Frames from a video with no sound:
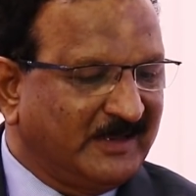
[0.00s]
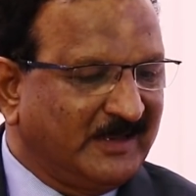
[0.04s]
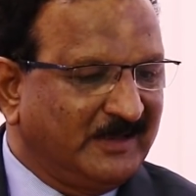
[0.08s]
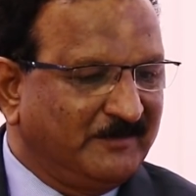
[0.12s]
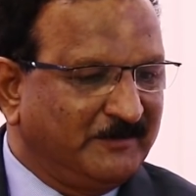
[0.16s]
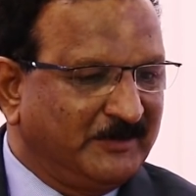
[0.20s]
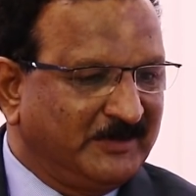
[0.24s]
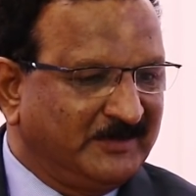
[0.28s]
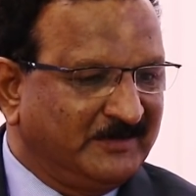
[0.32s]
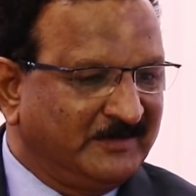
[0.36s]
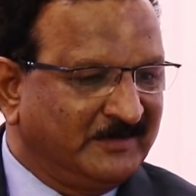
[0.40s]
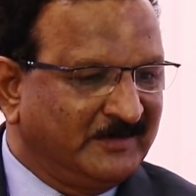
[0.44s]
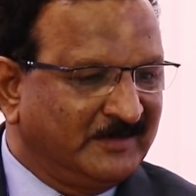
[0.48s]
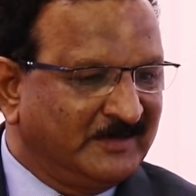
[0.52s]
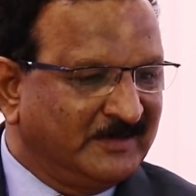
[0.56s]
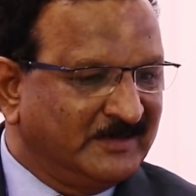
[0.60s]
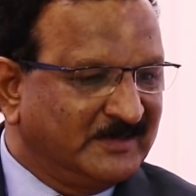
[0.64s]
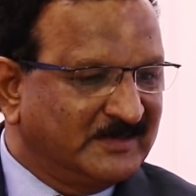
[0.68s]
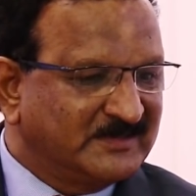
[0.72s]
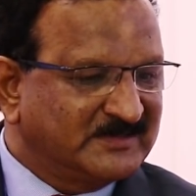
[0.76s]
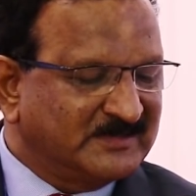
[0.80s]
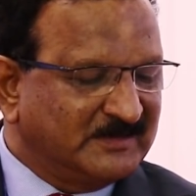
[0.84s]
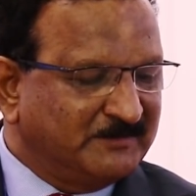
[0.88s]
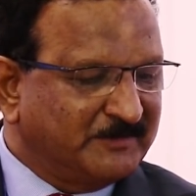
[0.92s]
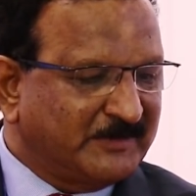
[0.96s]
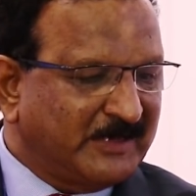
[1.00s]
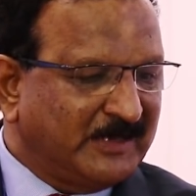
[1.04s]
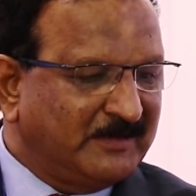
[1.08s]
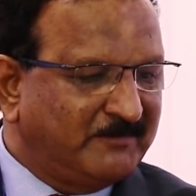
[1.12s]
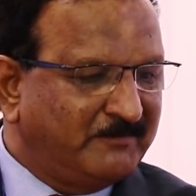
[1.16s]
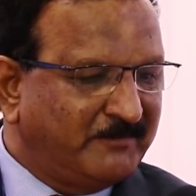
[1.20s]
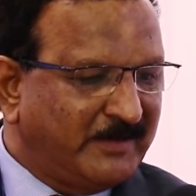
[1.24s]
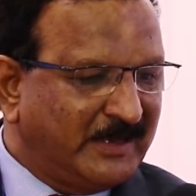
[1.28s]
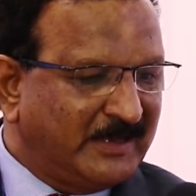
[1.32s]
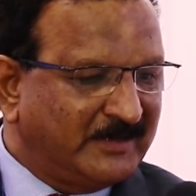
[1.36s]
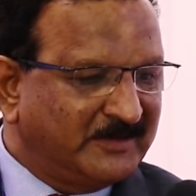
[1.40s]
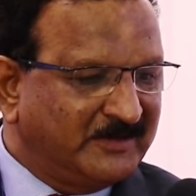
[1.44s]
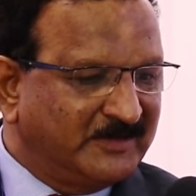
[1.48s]
I mean, some
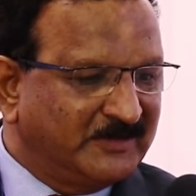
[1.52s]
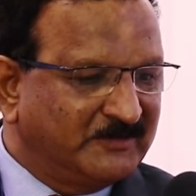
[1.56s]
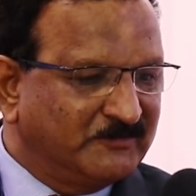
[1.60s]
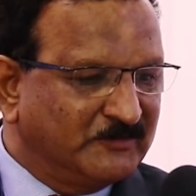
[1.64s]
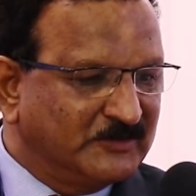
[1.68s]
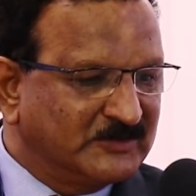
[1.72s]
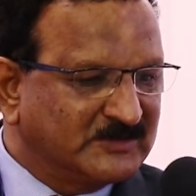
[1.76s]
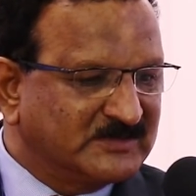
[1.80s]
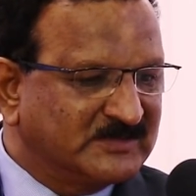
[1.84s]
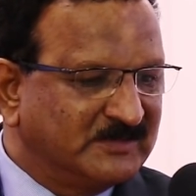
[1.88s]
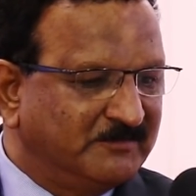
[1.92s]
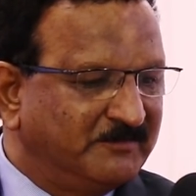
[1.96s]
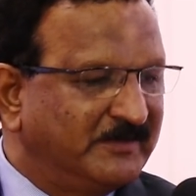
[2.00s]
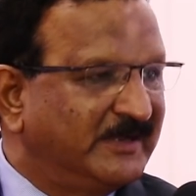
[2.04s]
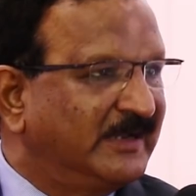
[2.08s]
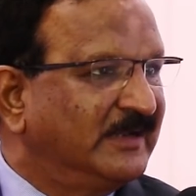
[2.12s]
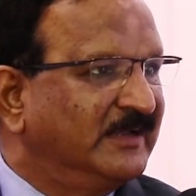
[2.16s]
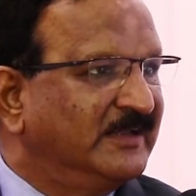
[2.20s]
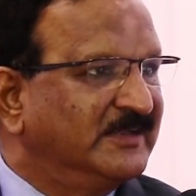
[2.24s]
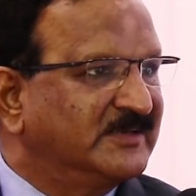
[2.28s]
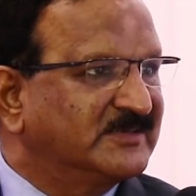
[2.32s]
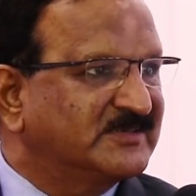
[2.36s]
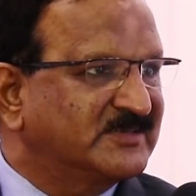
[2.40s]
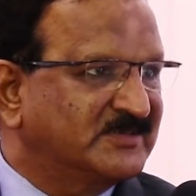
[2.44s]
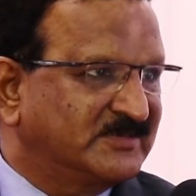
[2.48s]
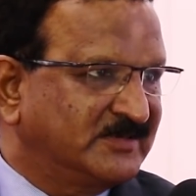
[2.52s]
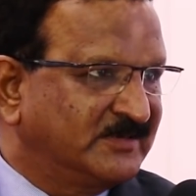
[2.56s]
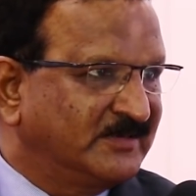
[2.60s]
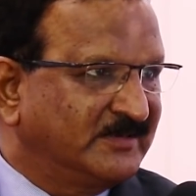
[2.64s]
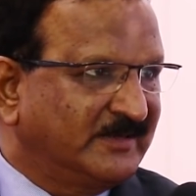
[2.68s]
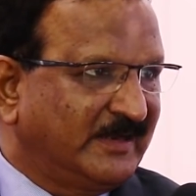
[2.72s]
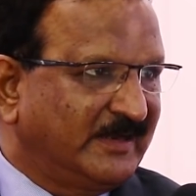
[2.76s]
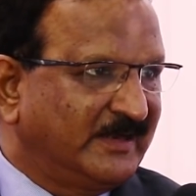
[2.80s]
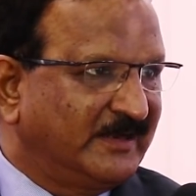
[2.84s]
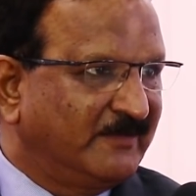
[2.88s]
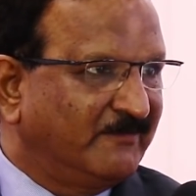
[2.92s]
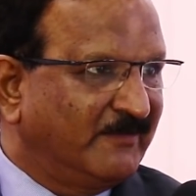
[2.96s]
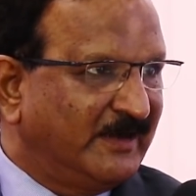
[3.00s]
time back it was the Middle East
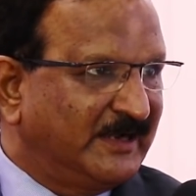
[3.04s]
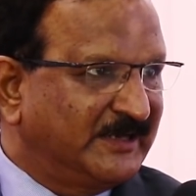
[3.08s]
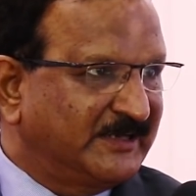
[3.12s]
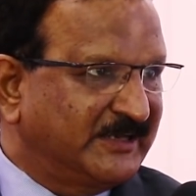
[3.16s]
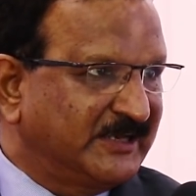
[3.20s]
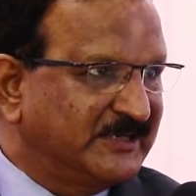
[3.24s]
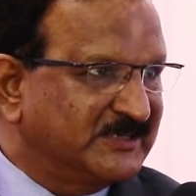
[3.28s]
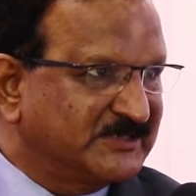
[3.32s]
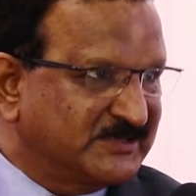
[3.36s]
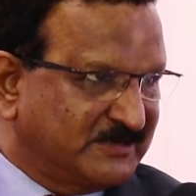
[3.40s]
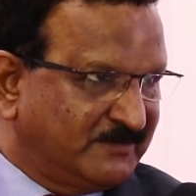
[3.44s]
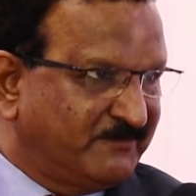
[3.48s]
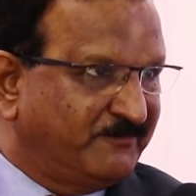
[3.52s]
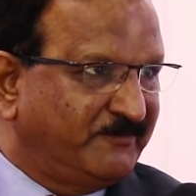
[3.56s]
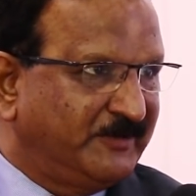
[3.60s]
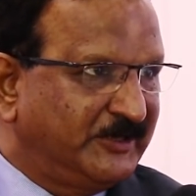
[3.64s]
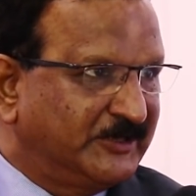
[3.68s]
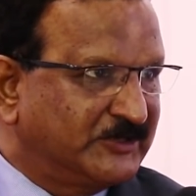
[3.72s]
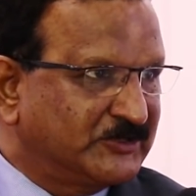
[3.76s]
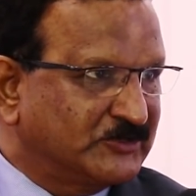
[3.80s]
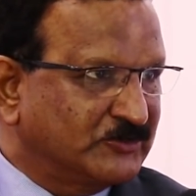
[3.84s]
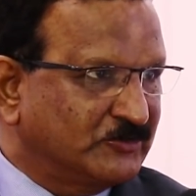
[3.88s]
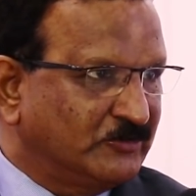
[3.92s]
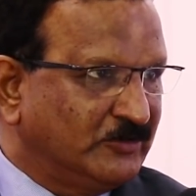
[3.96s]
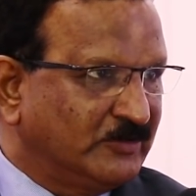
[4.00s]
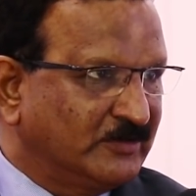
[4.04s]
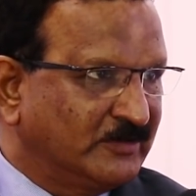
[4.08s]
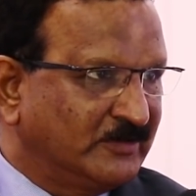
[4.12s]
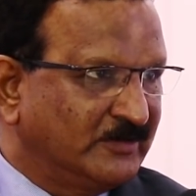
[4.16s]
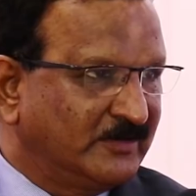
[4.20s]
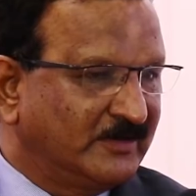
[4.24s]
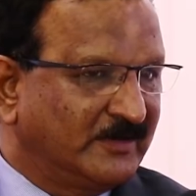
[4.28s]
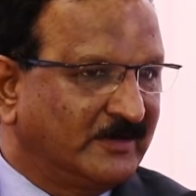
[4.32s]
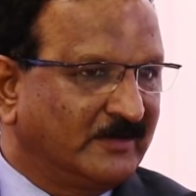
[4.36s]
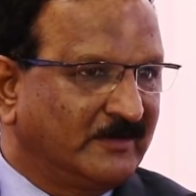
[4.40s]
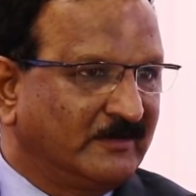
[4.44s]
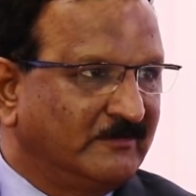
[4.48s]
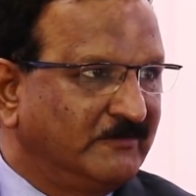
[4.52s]
advantaged feedstock
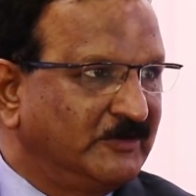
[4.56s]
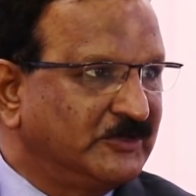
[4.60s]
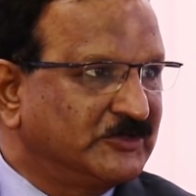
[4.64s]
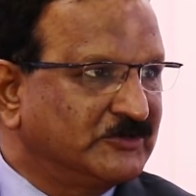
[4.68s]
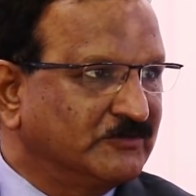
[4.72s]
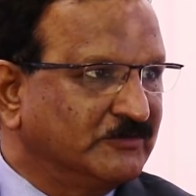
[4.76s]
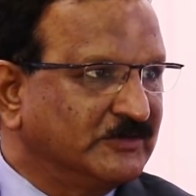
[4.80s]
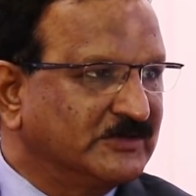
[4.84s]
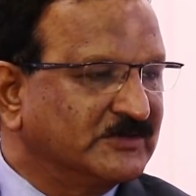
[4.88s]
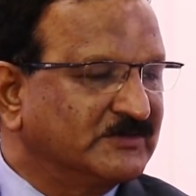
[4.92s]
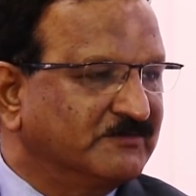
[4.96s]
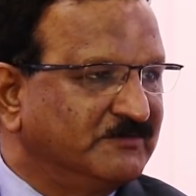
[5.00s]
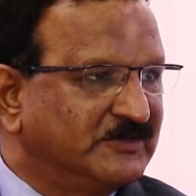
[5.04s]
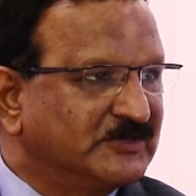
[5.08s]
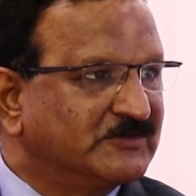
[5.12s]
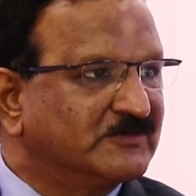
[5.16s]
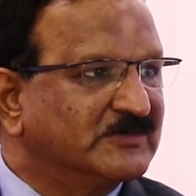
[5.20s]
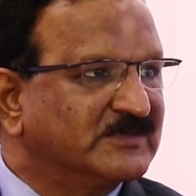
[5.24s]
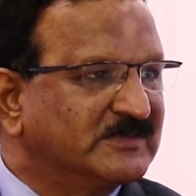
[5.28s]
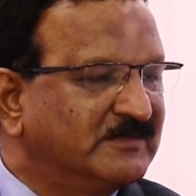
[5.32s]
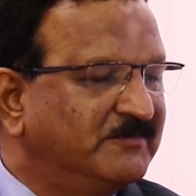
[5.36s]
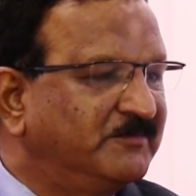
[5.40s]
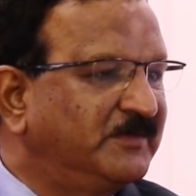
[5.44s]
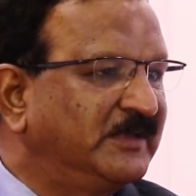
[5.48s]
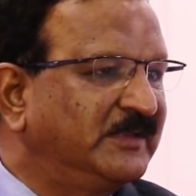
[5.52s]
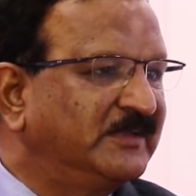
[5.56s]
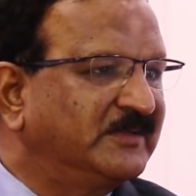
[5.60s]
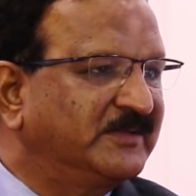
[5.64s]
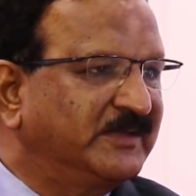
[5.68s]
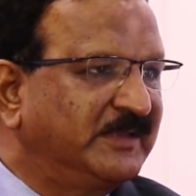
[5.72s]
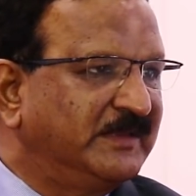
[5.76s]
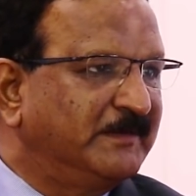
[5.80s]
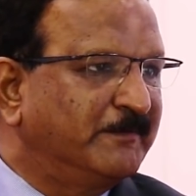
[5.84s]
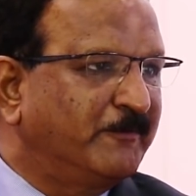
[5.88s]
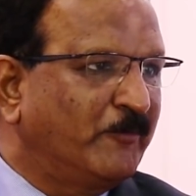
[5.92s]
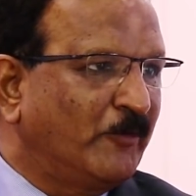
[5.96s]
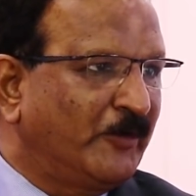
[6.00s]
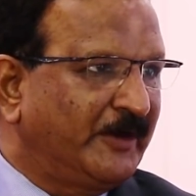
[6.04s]
which was which was the main
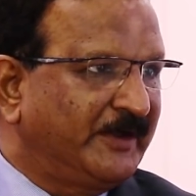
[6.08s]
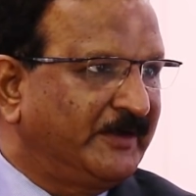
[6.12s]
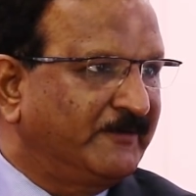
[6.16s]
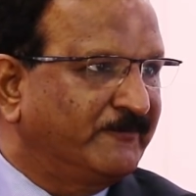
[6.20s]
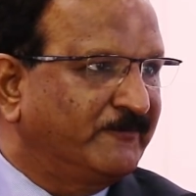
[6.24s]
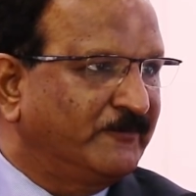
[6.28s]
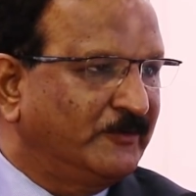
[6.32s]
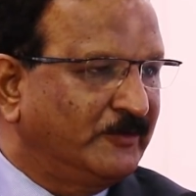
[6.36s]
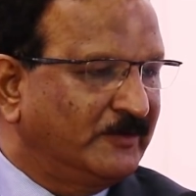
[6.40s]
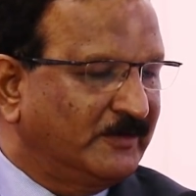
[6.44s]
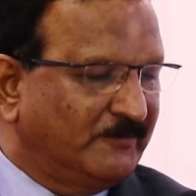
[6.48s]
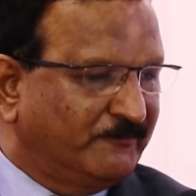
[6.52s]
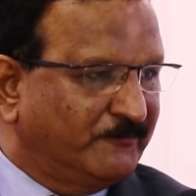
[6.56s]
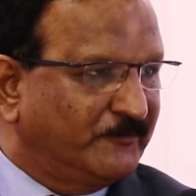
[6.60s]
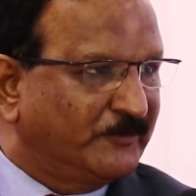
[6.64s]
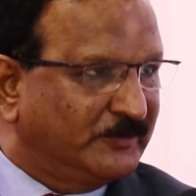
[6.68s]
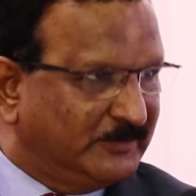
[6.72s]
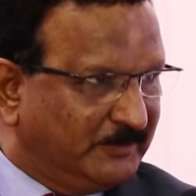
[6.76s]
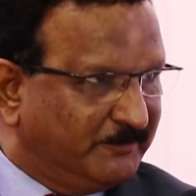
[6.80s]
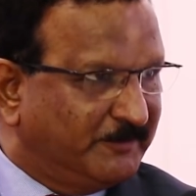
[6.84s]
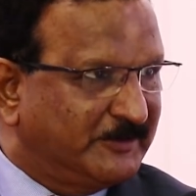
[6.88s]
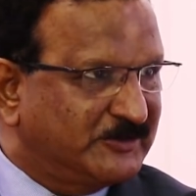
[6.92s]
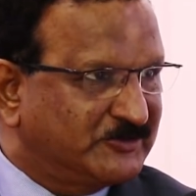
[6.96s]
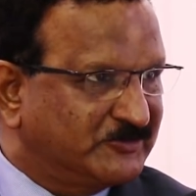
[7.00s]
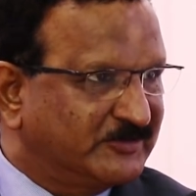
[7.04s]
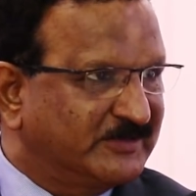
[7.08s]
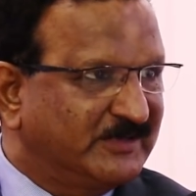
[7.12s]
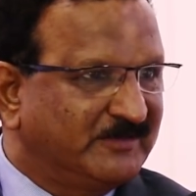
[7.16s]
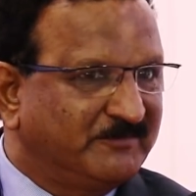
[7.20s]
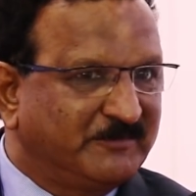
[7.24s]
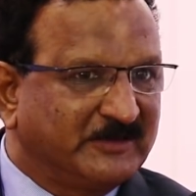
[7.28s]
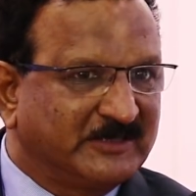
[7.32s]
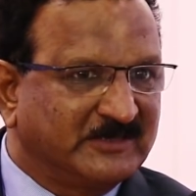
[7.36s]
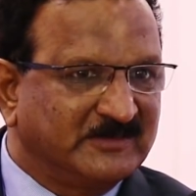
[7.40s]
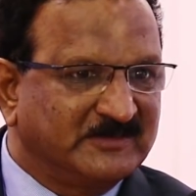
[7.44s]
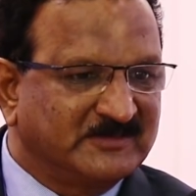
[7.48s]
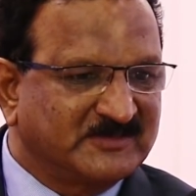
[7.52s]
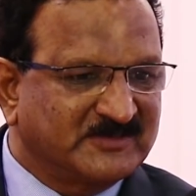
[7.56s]
key point for for the
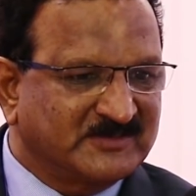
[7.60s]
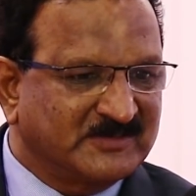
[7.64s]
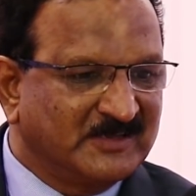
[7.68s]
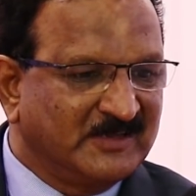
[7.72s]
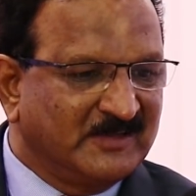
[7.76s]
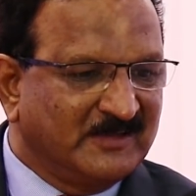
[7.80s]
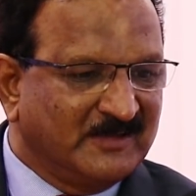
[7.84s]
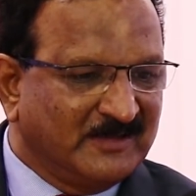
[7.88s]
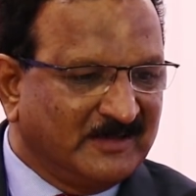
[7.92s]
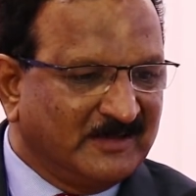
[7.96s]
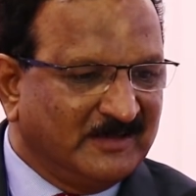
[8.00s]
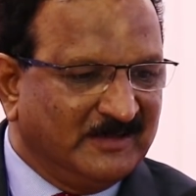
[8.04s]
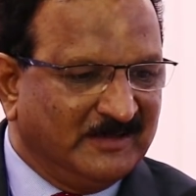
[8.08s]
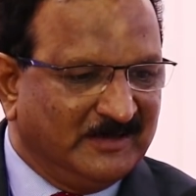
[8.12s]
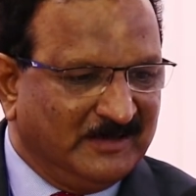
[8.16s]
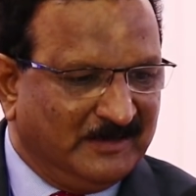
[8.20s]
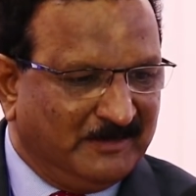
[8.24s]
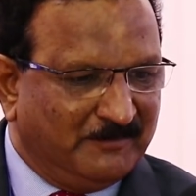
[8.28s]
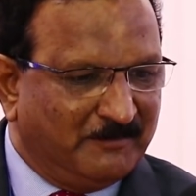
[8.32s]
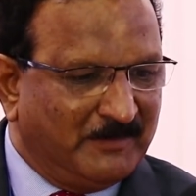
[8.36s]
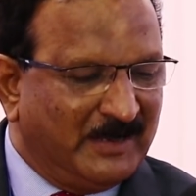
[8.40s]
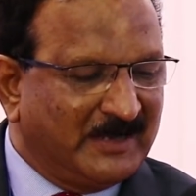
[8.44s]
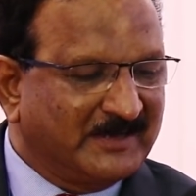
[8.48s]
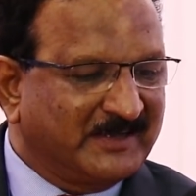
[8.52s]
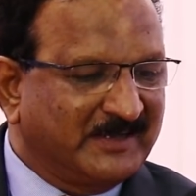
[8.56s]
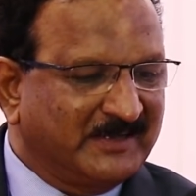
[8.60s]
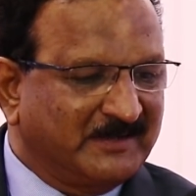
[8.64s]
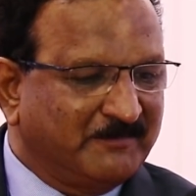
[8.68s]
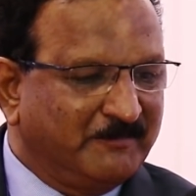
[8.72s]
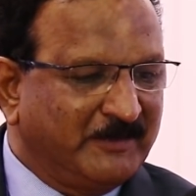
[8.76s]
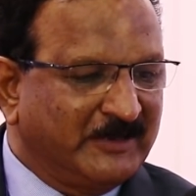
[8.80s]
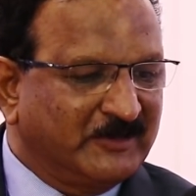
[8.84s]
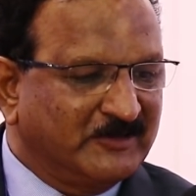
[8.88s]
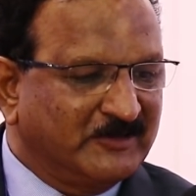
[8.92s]
petrochemicals uh, market